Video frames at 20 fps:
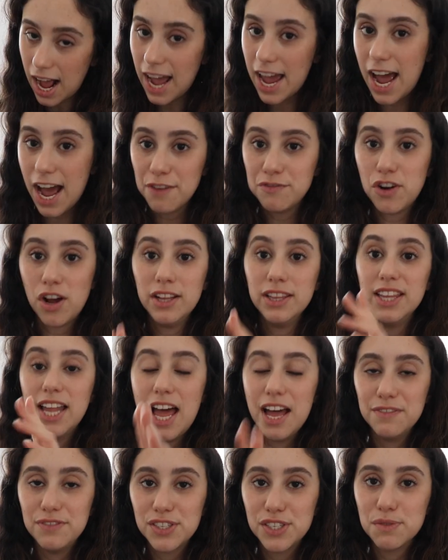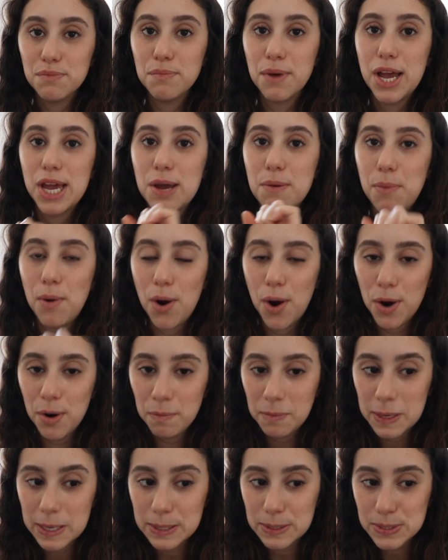I have not left my
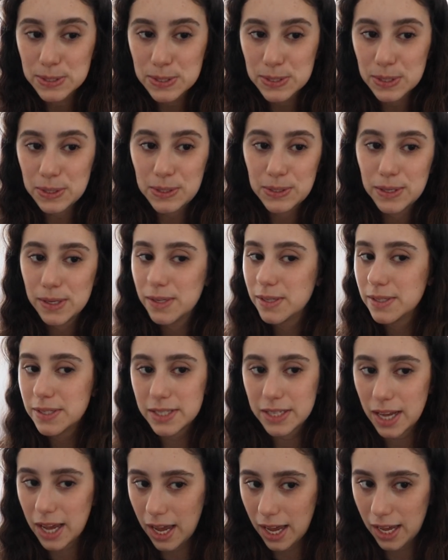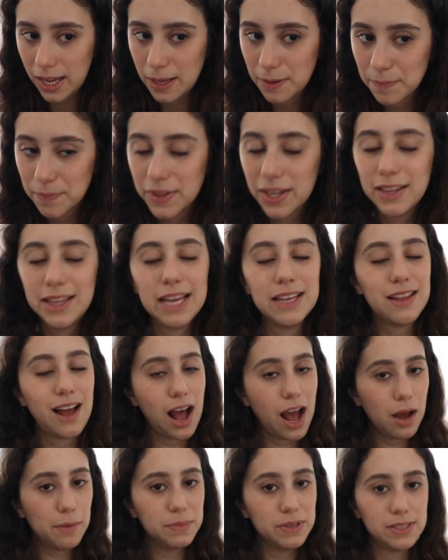apartment all day. Like
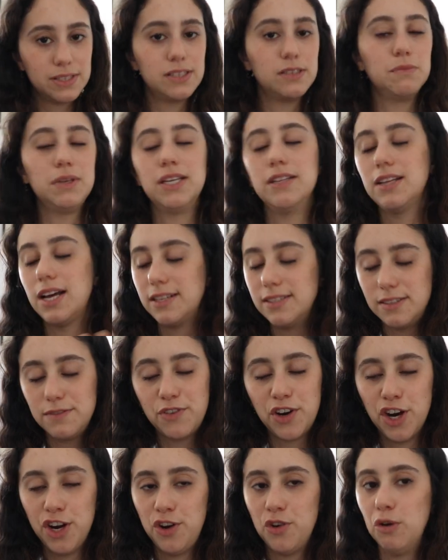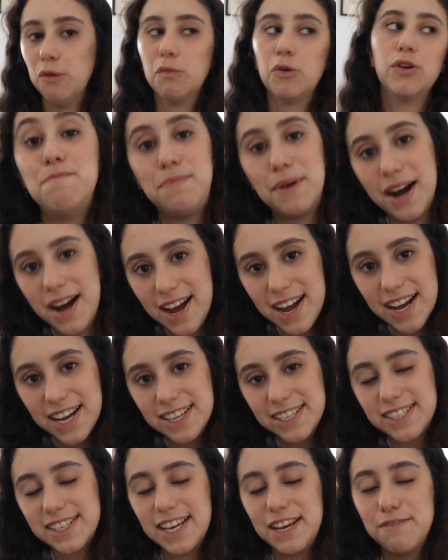that happens to me, that's very normal.
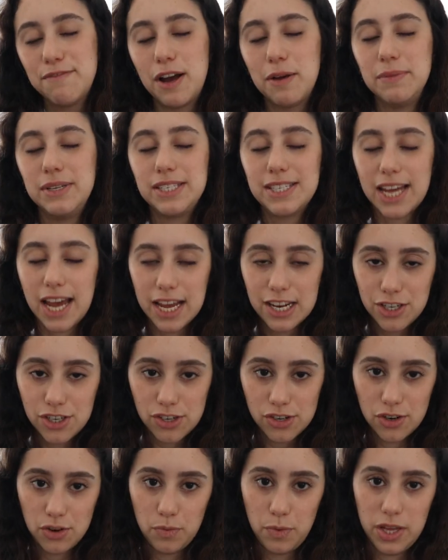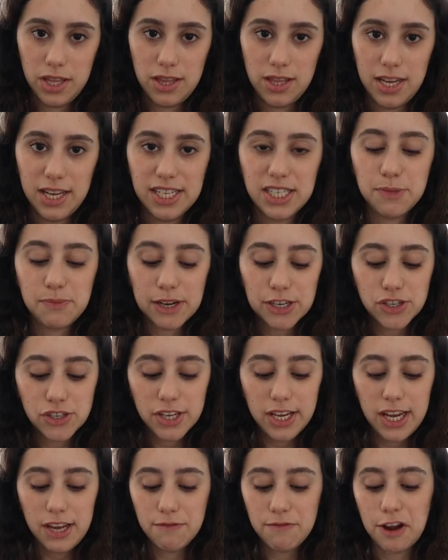But if I'm intentional with it,
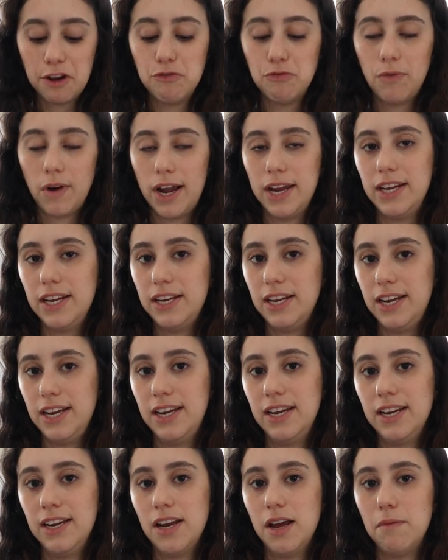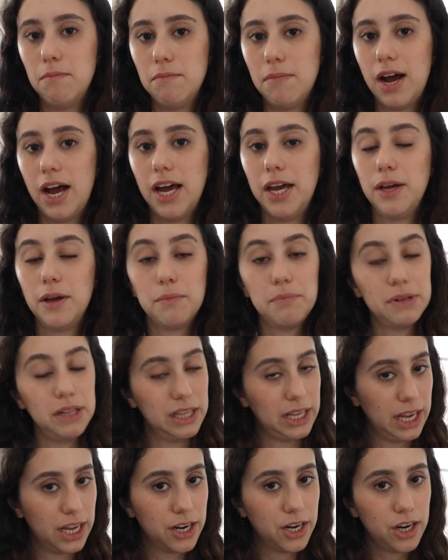especially if I write it in my
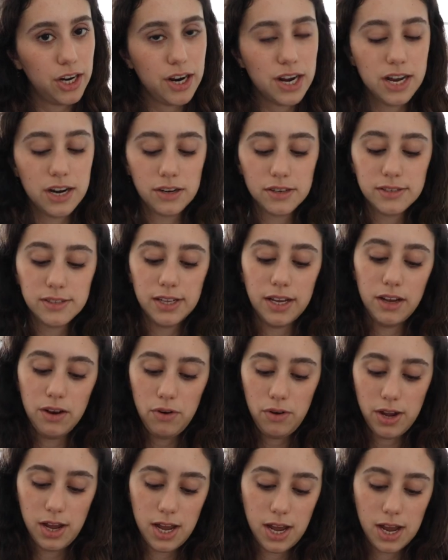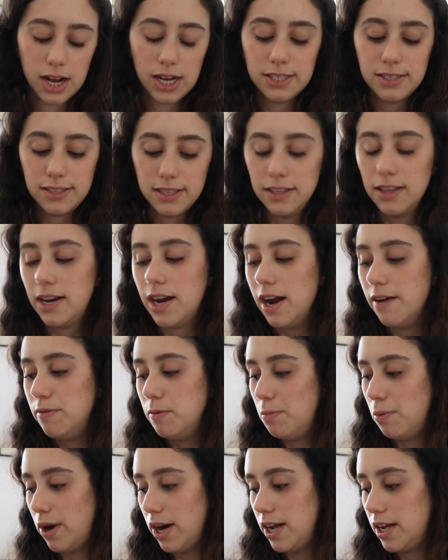planner and I'll say, okay, I see that I have
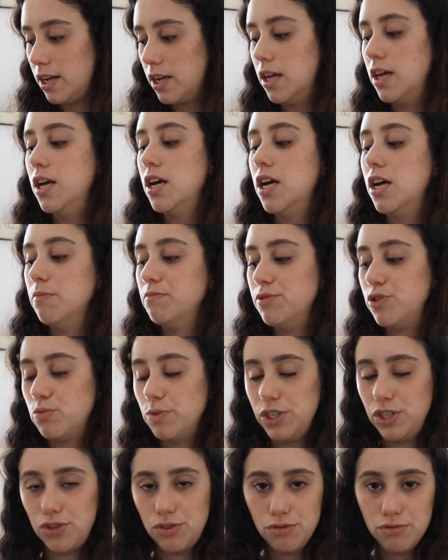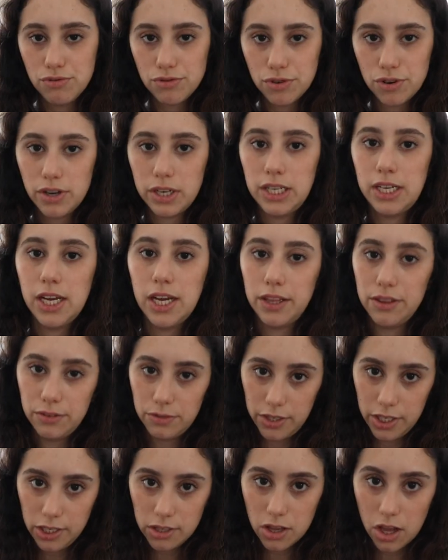a break between 2:30 and
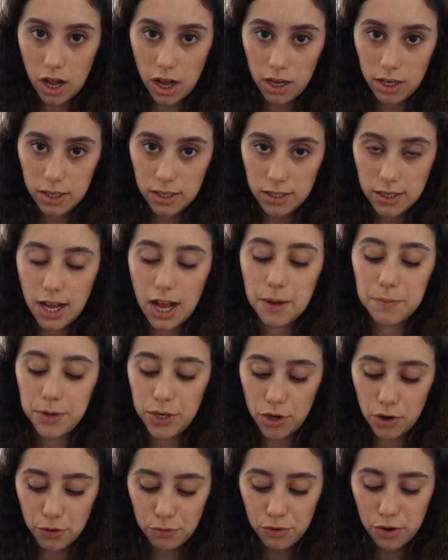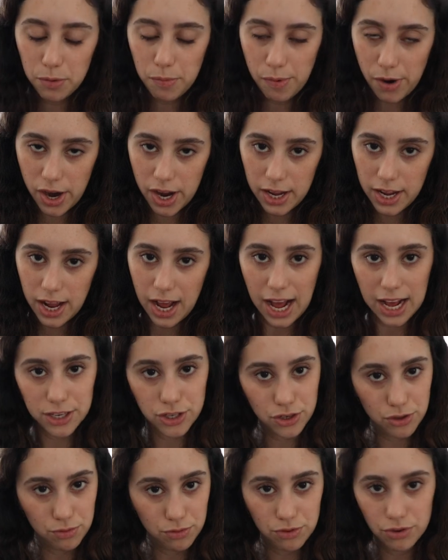3 o'clock. I'm gonna go for a break
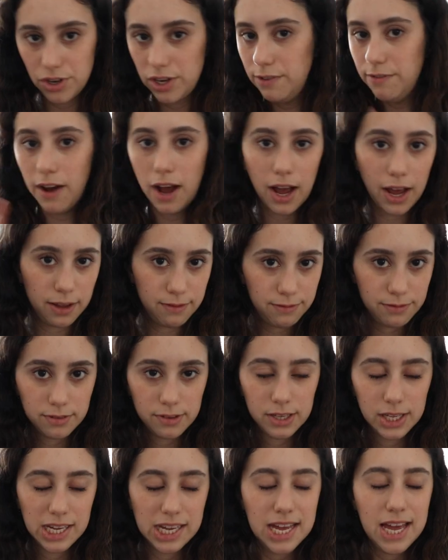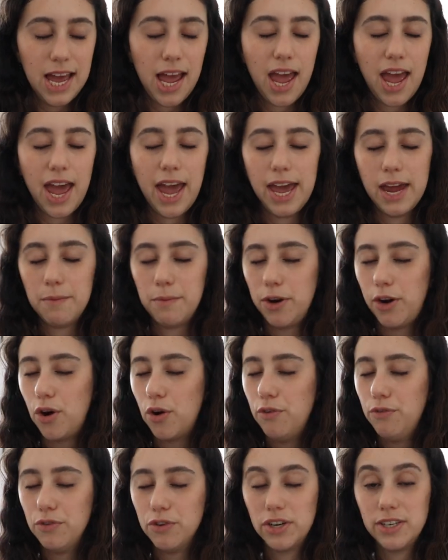at 2:35 and I'm gonna
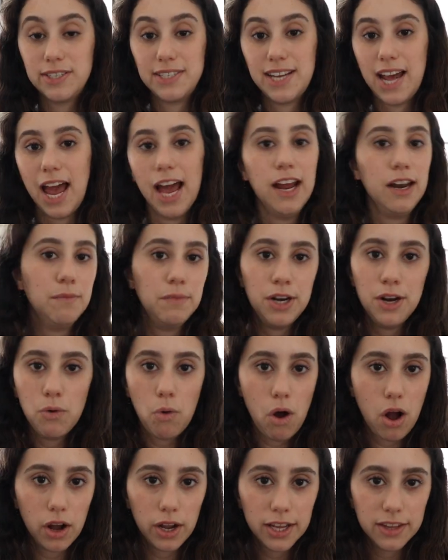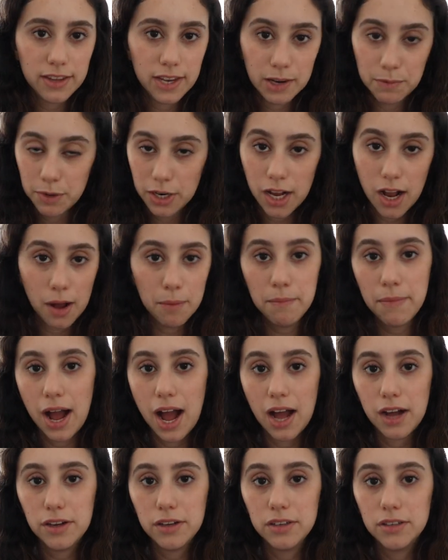go for a 10 minute walk and then I'm gonna come
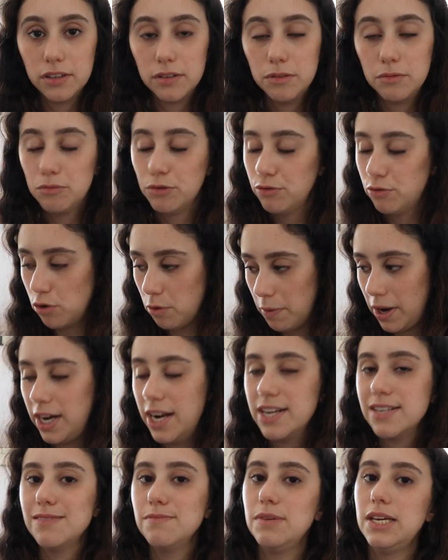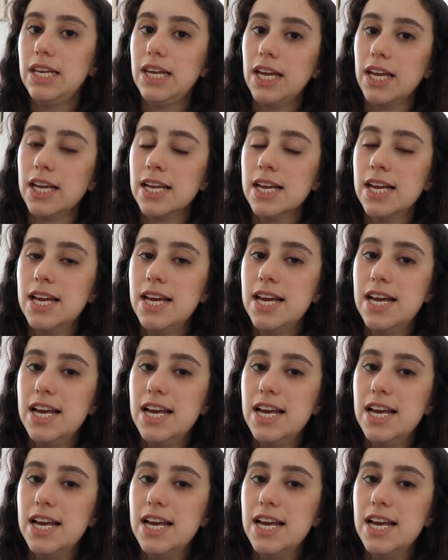back before my next meeting.